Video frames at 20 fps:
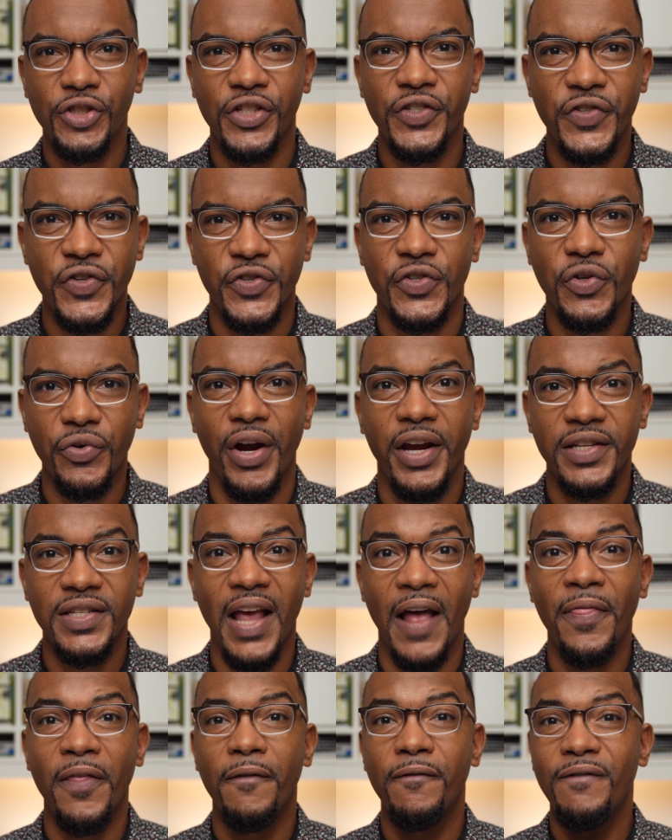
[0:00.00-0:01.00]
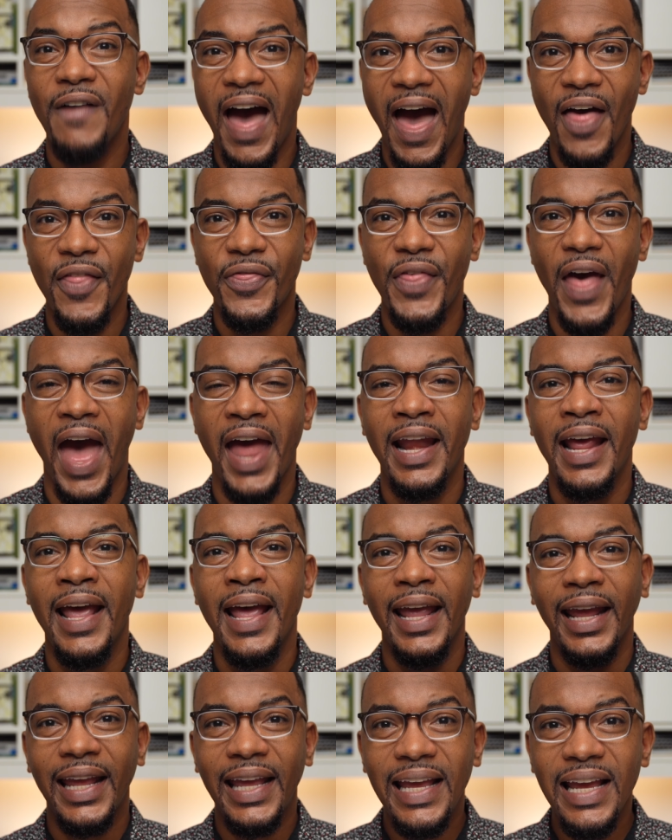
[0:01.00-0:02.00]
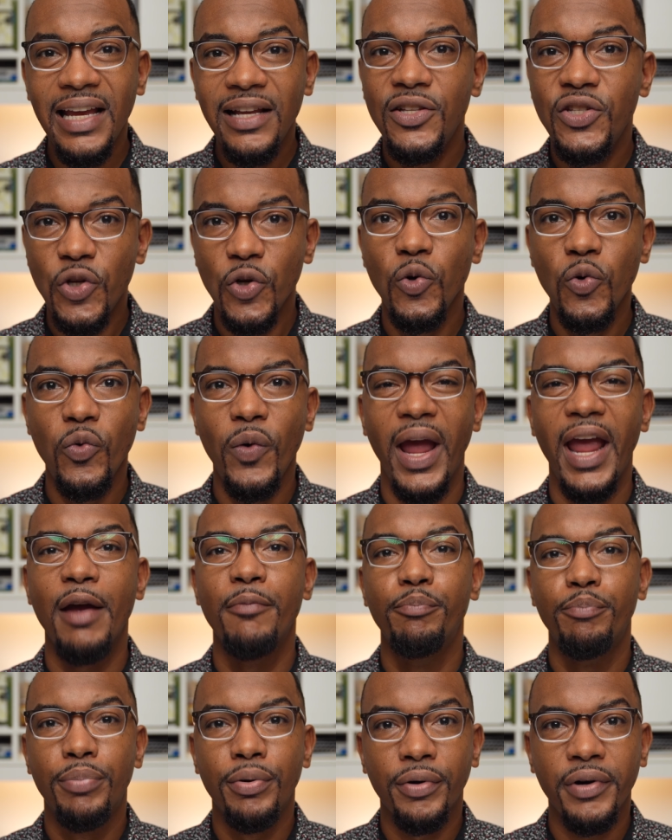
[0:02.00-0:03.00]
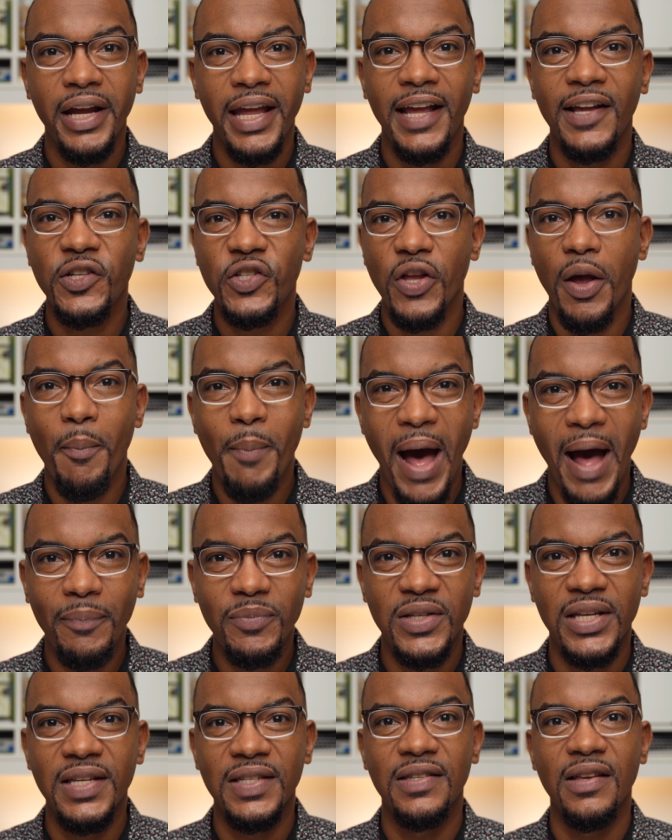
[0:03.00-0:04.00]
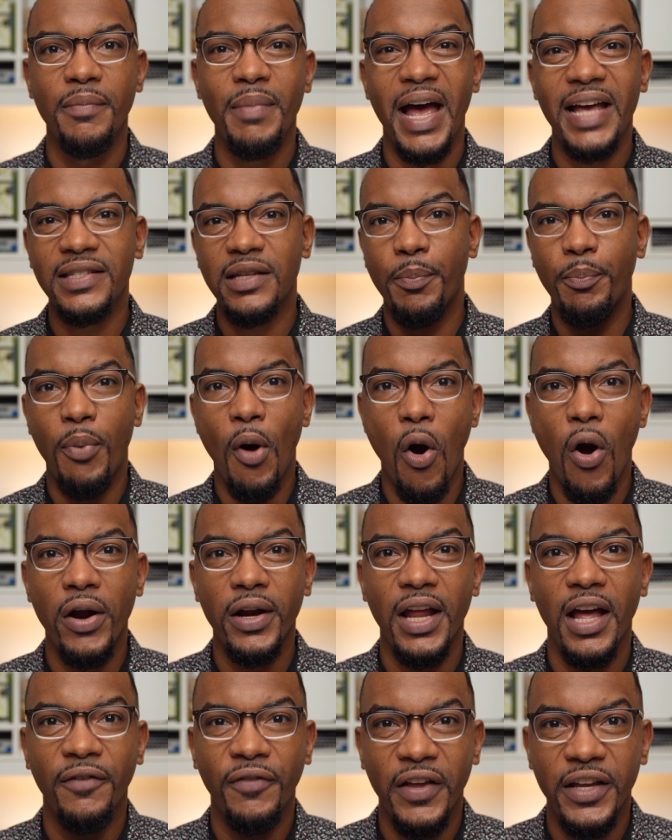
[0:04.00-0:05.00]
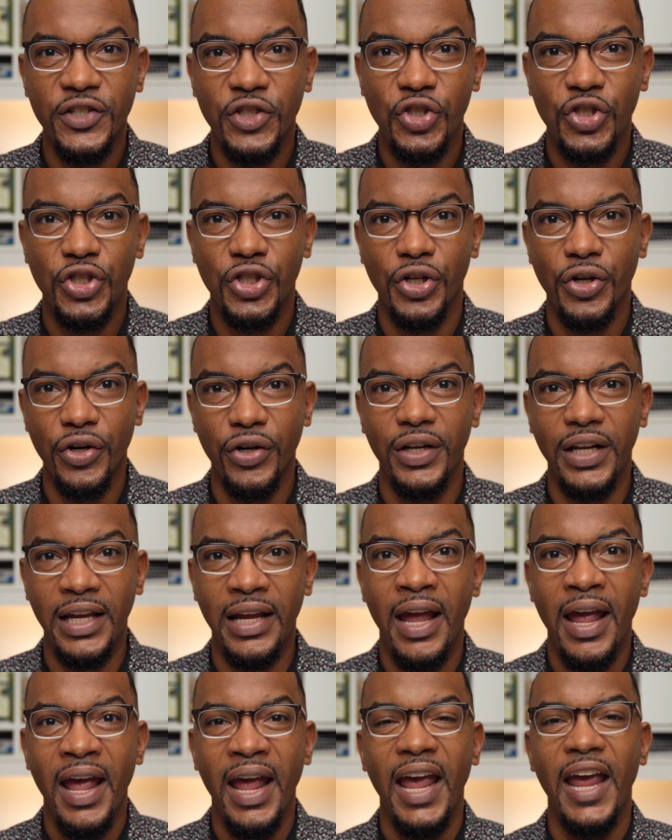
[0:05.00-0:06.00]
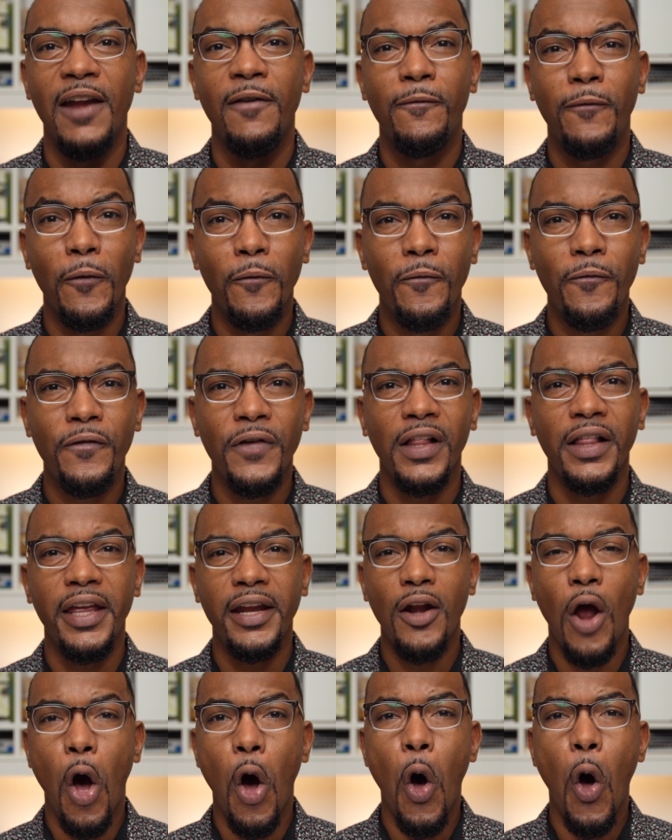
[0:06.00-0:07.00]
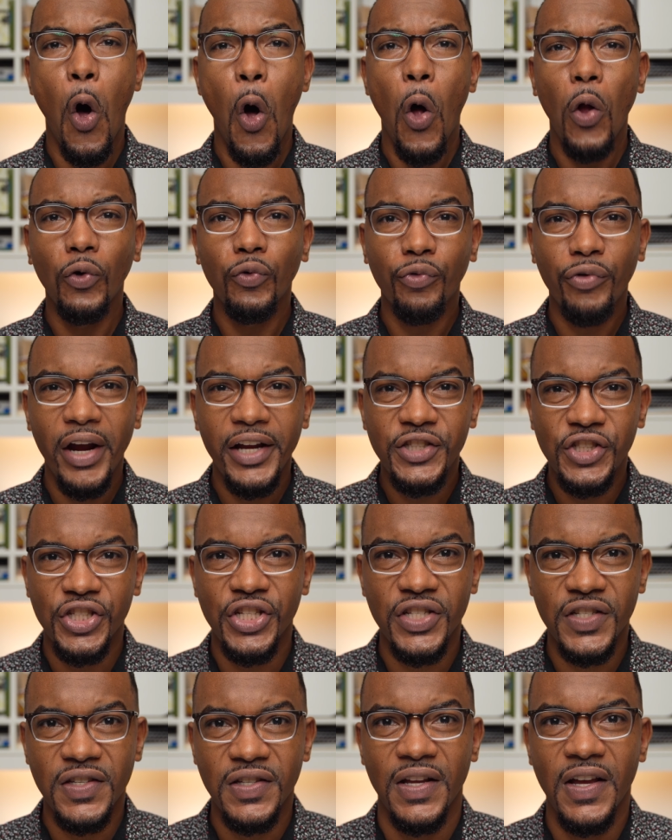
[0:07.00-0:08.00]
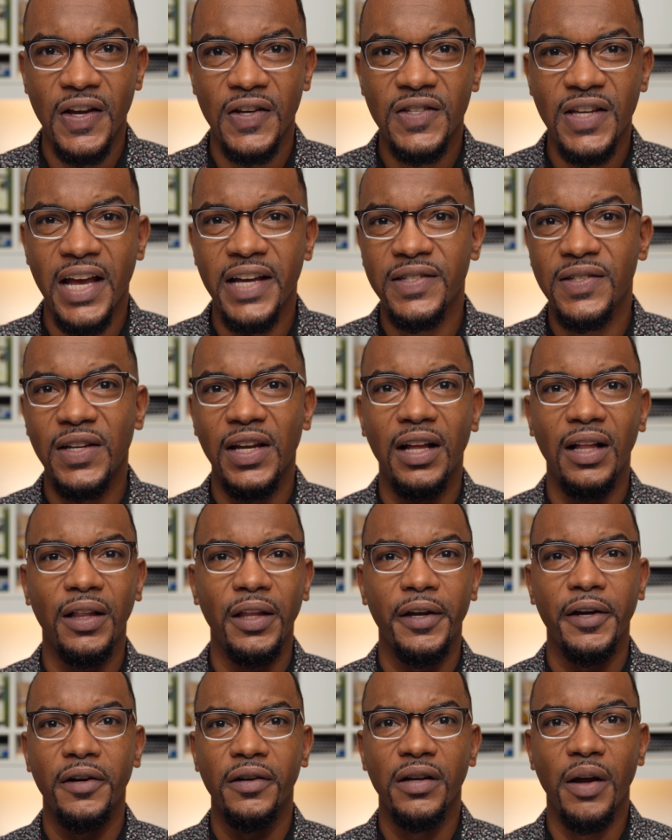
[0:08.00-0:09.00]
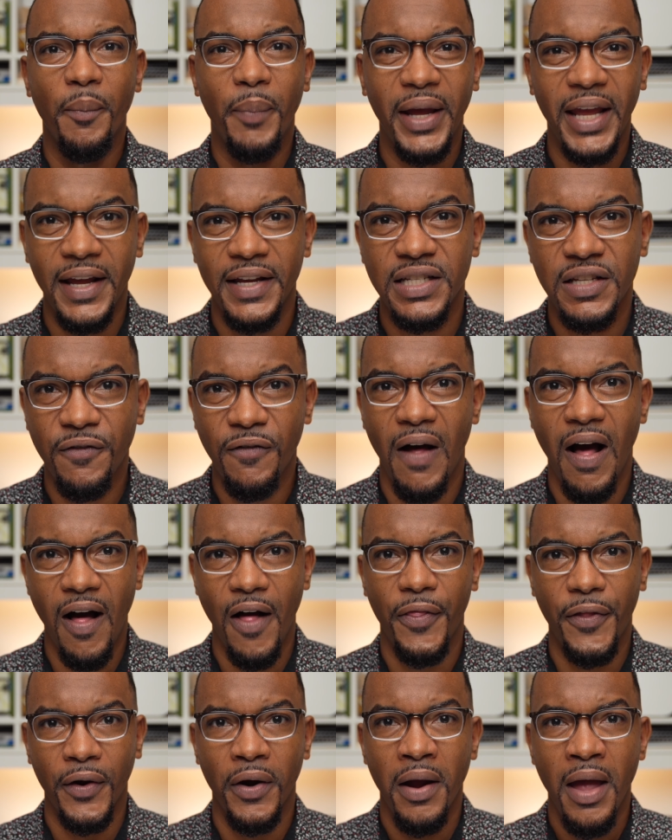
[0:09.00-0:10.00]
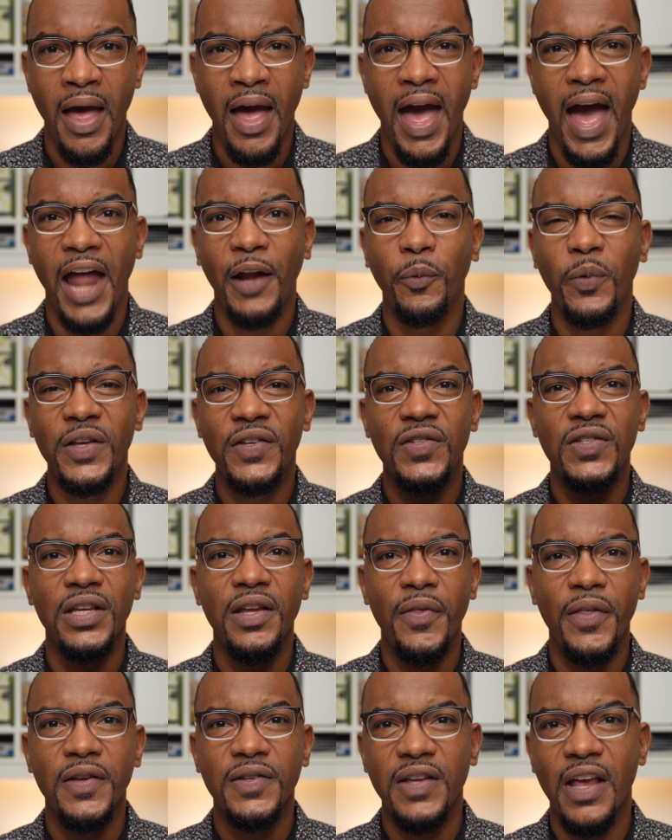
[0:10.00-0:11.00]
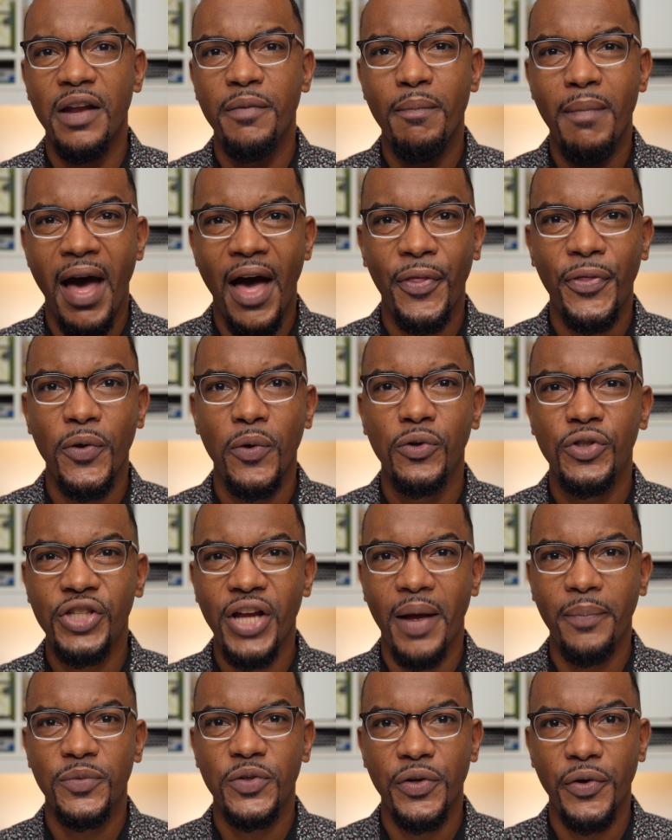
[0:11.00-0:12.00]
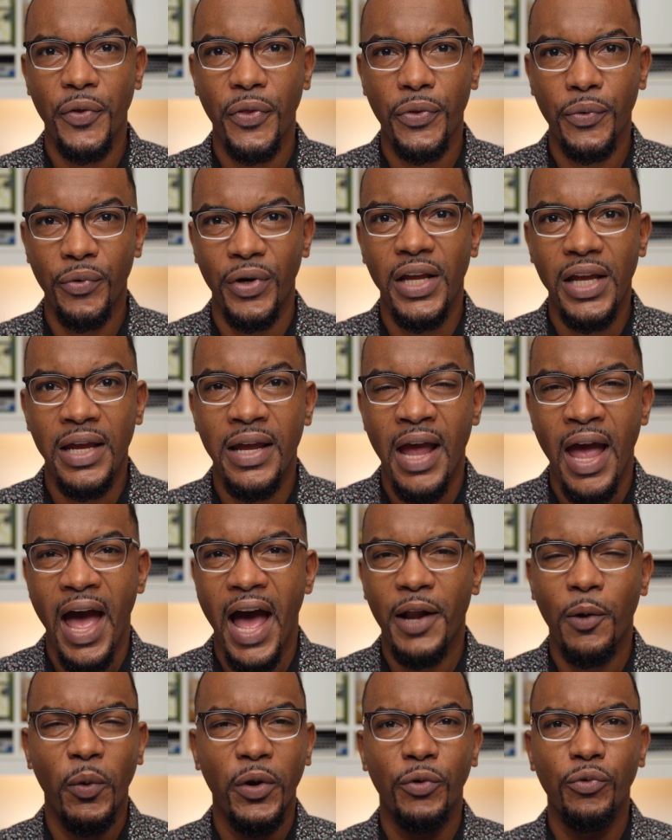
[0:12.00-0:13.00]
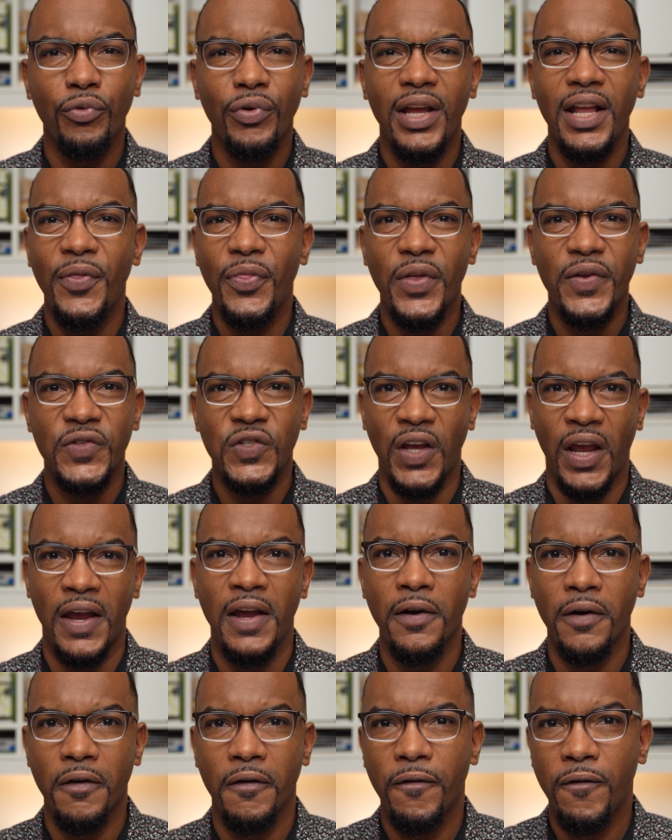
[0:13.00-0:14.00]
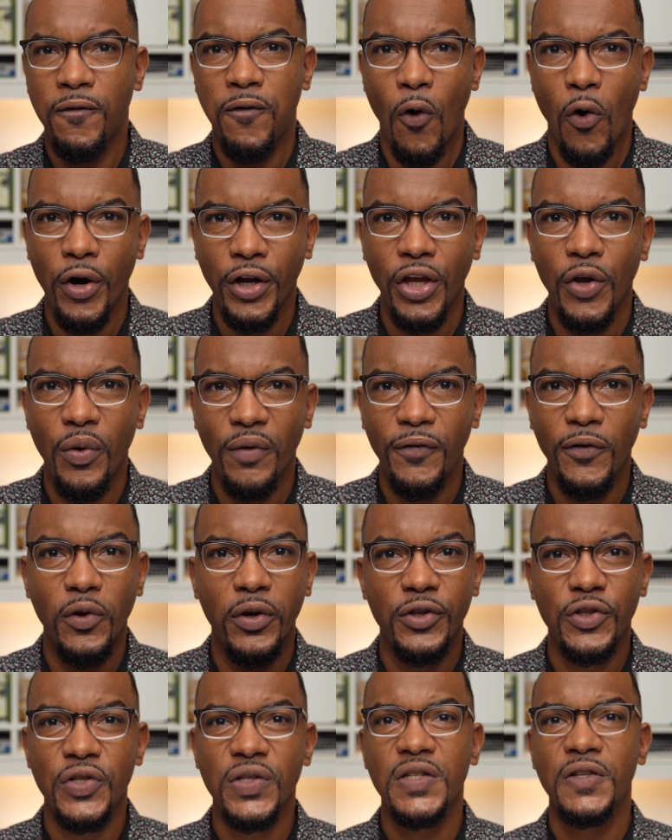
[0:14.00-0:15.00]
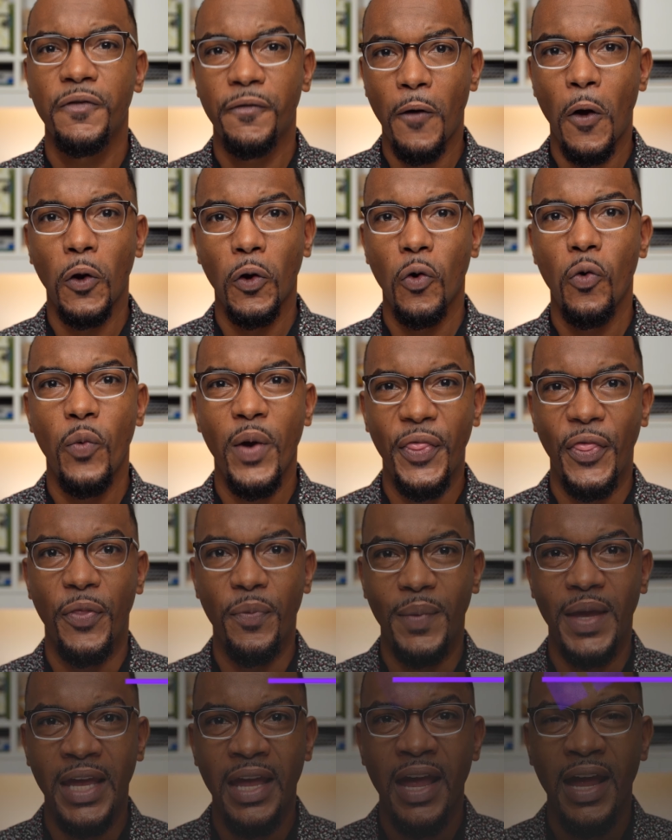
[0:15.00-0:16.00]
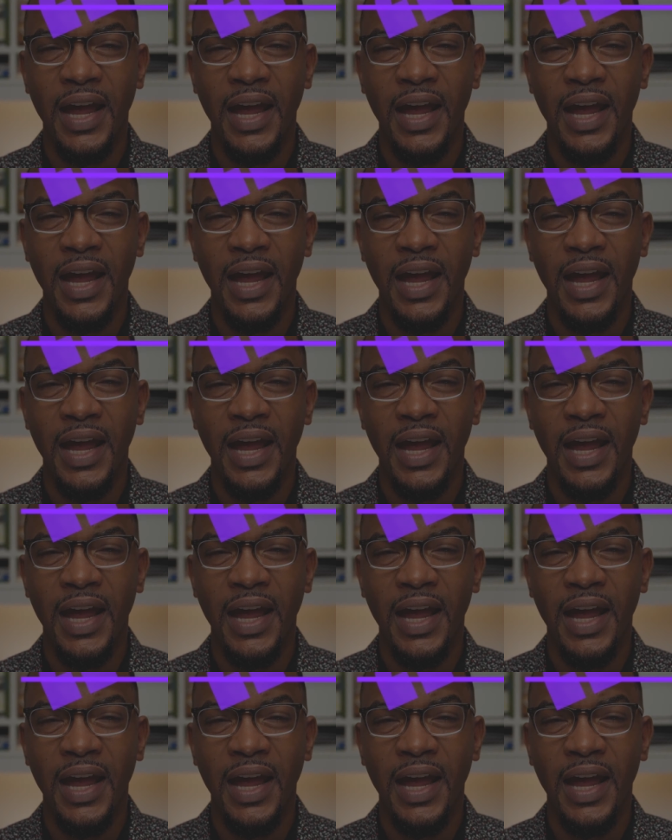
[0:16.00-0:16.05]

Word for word: Jesus Christ and the fact that he too embraced baptism as a part of his journey in fulfilling all righteousness as declared by his Father. And we see this in Matthew chapter 3. And I want to read this here for you if you can just follow with me.